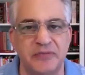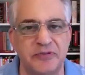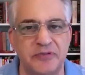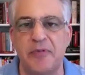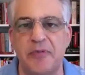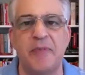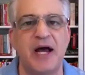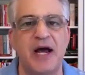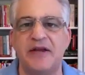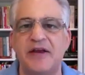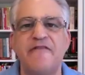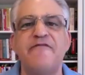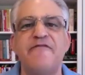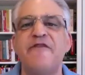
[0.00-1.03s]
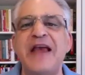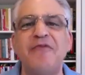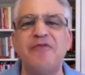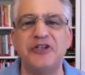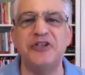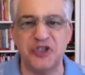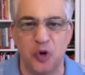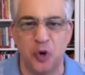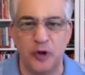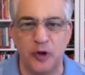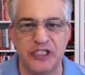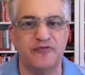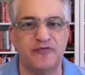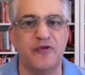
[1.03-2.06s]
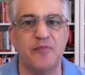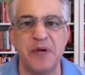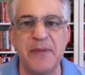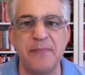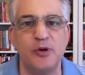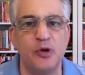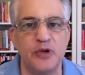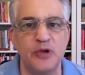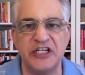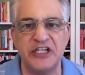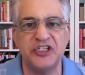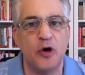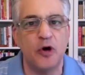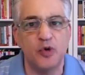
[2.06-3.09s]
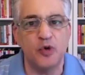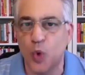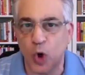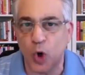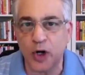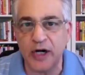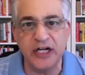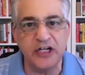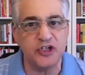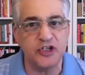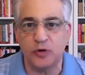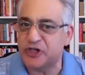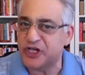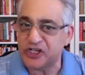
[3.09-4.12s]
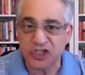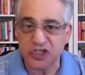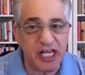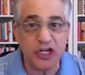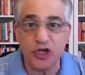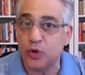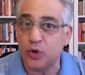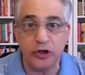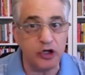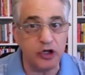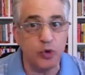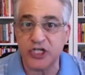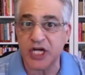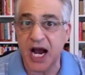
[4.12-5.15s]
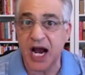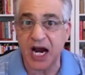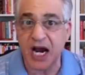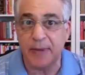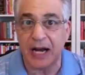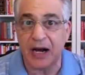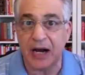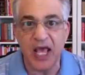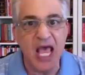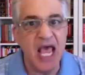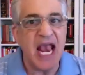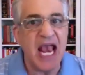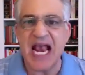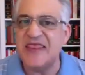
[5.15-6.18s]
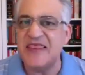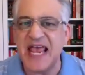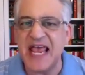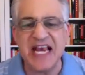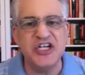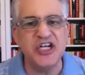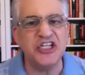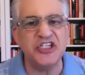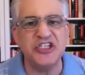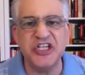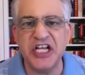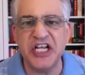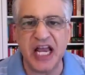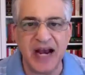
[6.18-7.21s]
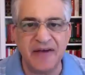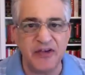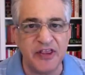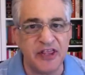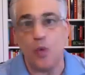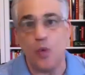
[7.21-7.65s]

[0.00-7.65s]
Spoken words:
Some of my favorite stories are from people who they started working in a certain, just like you were talking about, and they just did everything.